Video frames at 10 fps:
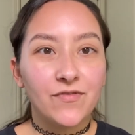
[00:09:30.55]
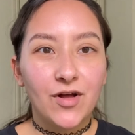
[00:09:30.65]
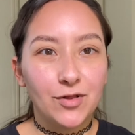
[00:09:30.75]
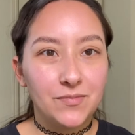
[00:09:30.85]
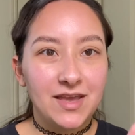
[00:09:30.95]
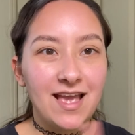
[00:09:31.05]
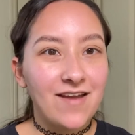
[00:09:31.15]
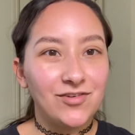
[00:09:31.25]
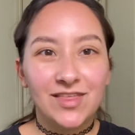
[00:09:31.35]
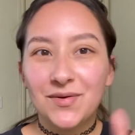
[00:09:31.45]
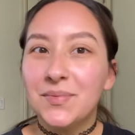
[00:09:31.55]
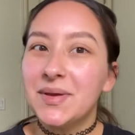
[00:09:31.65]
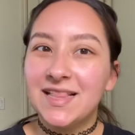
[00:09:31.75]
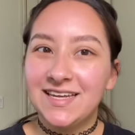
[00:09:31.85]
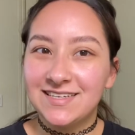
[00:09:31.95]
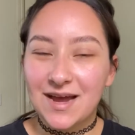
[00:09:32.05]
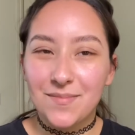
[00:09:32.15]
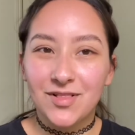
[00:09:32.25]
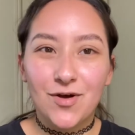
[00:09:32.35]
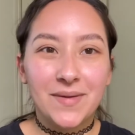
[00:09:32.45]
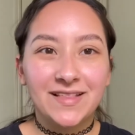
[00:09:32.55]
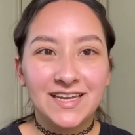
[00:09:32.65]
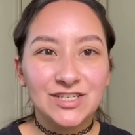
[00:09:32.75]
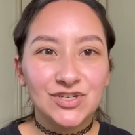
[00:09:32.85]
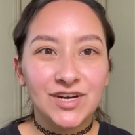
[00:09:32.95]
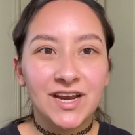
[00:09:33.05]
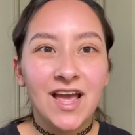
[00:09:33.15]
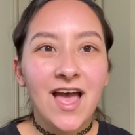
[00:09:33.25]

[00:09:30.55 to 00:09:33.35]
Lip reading: Follow me. Everything will be linked down below my link tree.